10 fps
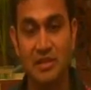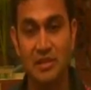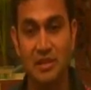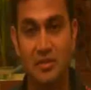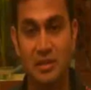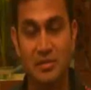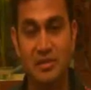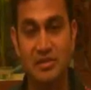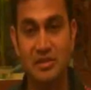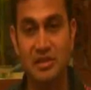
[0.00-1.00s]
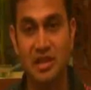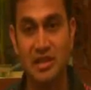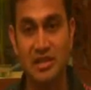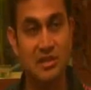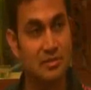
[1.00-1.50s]
still
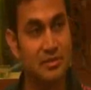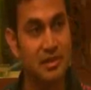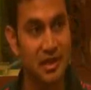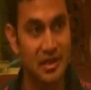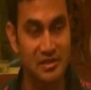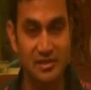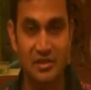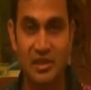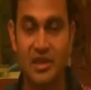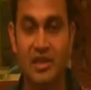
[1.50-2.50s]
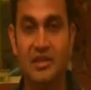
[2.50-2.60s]
yet need to be realized.